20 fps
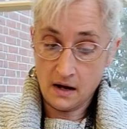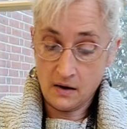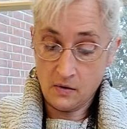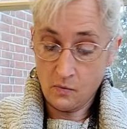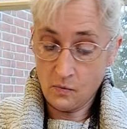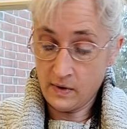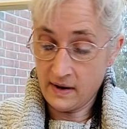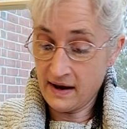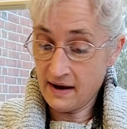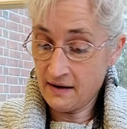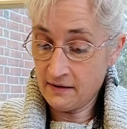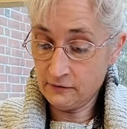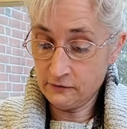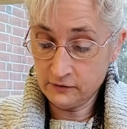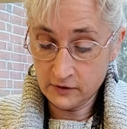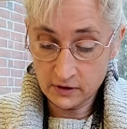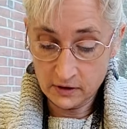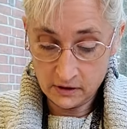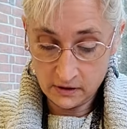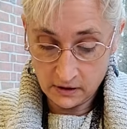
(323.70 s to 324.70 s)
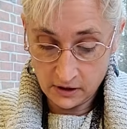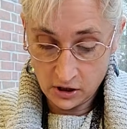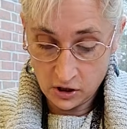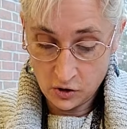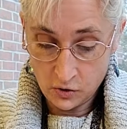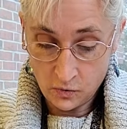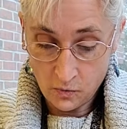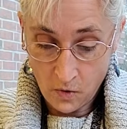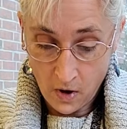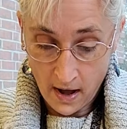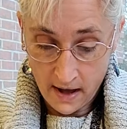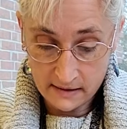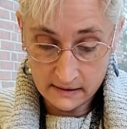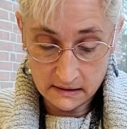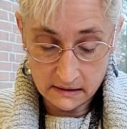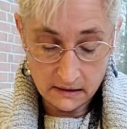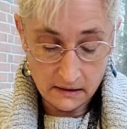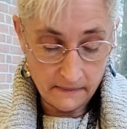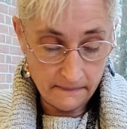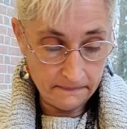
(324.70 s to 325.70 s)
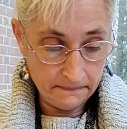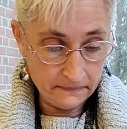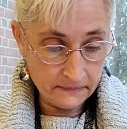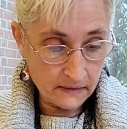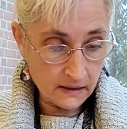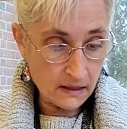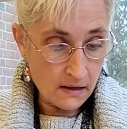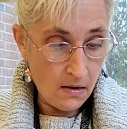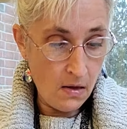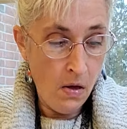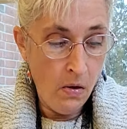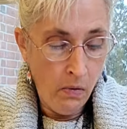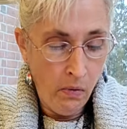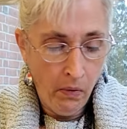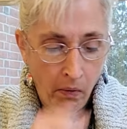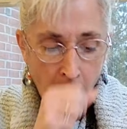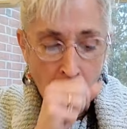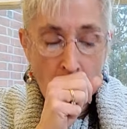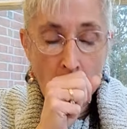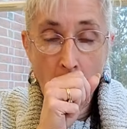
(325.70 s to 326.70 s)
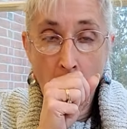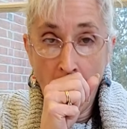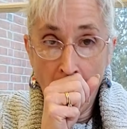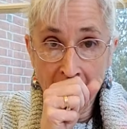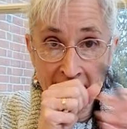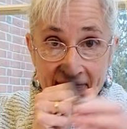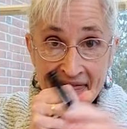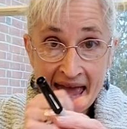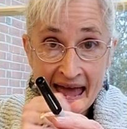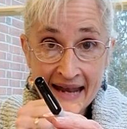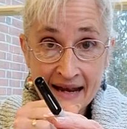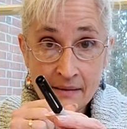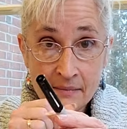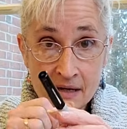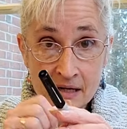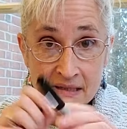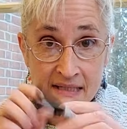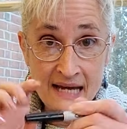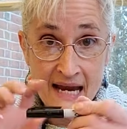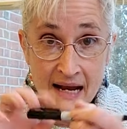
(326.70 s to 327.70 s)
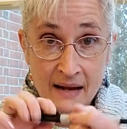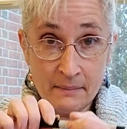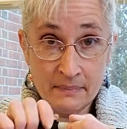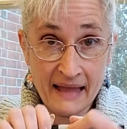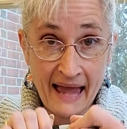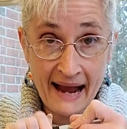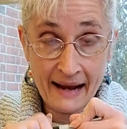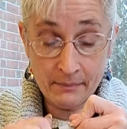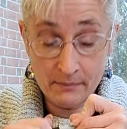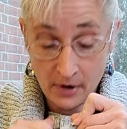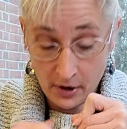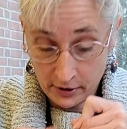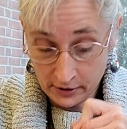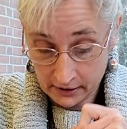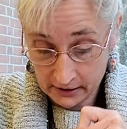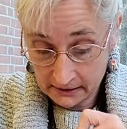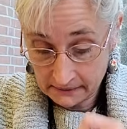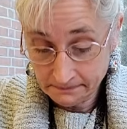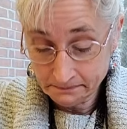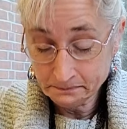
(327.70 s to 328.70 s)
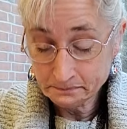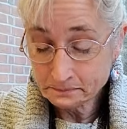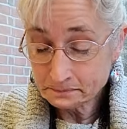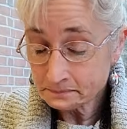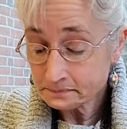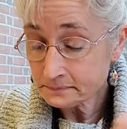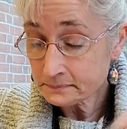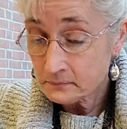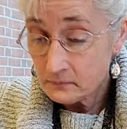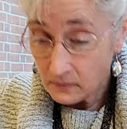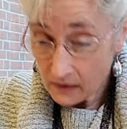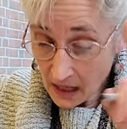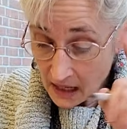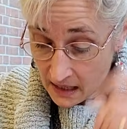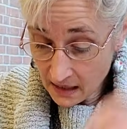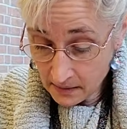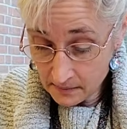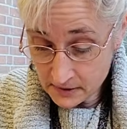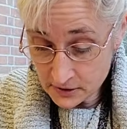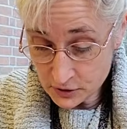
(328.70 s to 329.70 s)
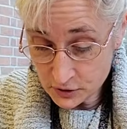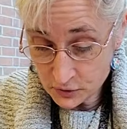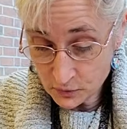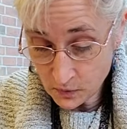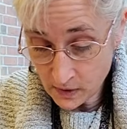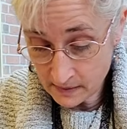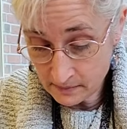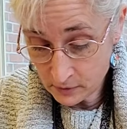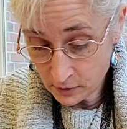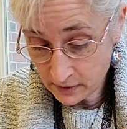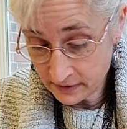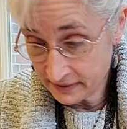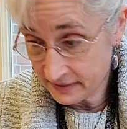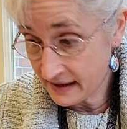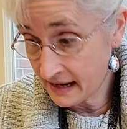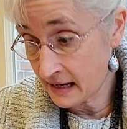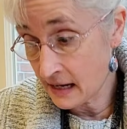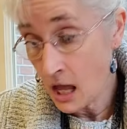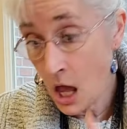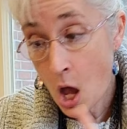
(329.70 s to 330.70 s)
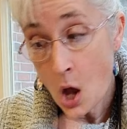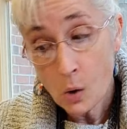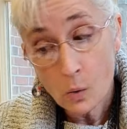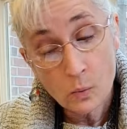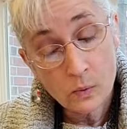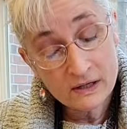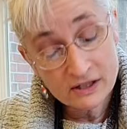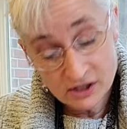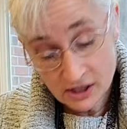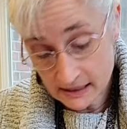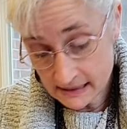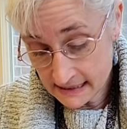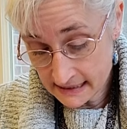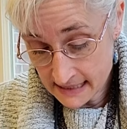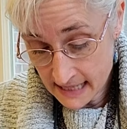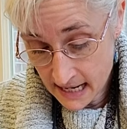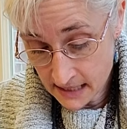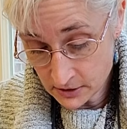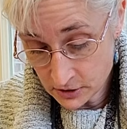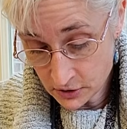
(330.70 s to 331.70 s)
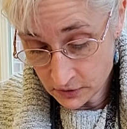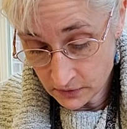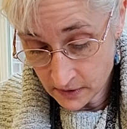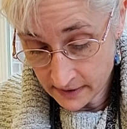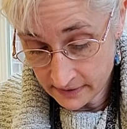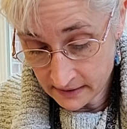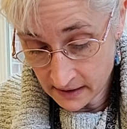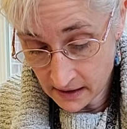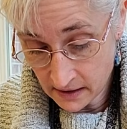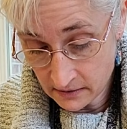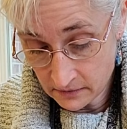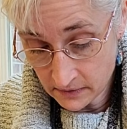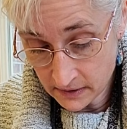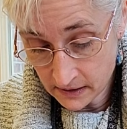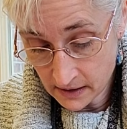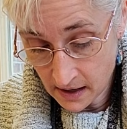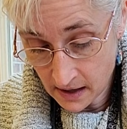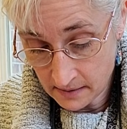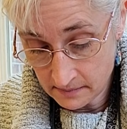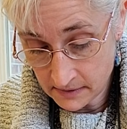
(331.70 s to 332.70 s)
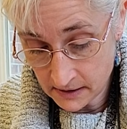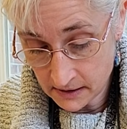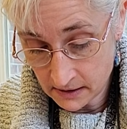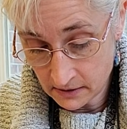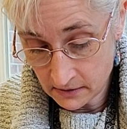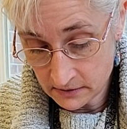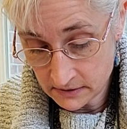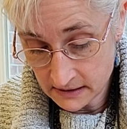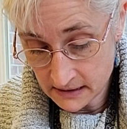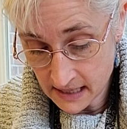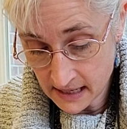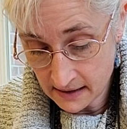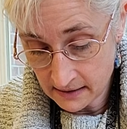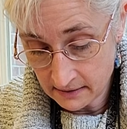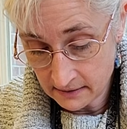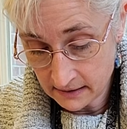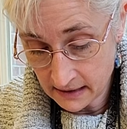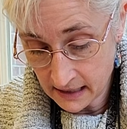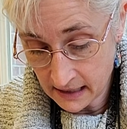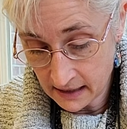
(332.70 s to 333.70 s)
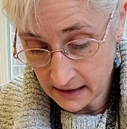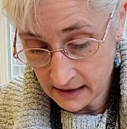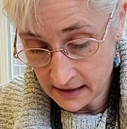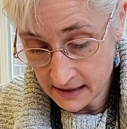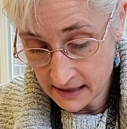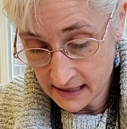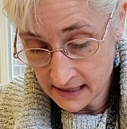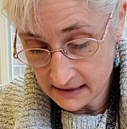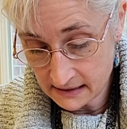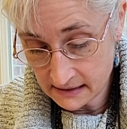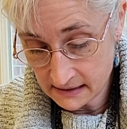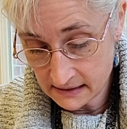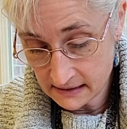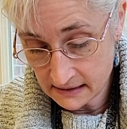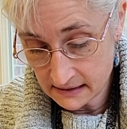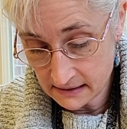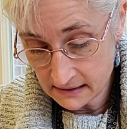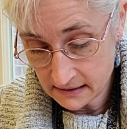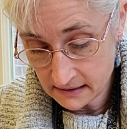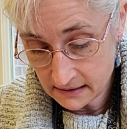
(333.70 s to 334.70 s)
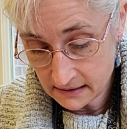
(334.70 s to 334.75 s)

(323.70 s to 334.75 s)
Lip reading: whatever you want. Then I'm gonna take a black marker and I'm going to do one more thing, which I did not do on the other one. I'm going to go down like this